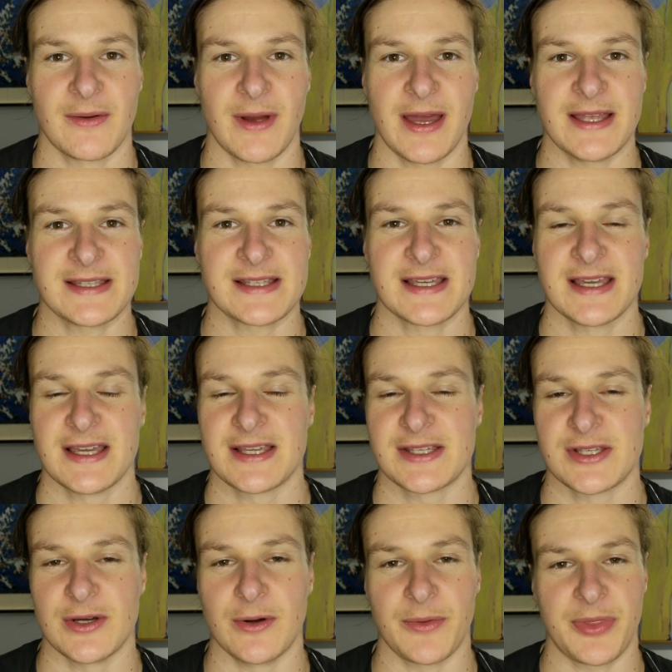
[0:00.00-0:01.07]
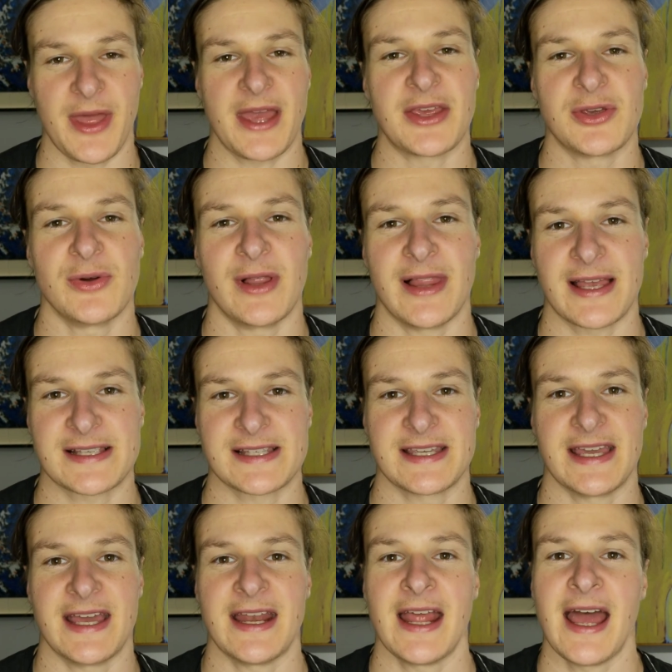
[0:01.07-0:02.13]
Right? So thank you, Alex,
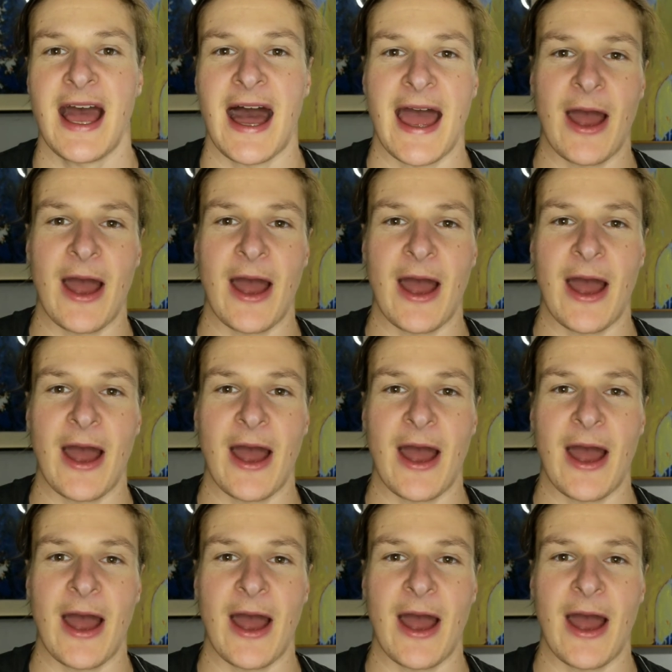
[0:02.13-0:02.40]
again.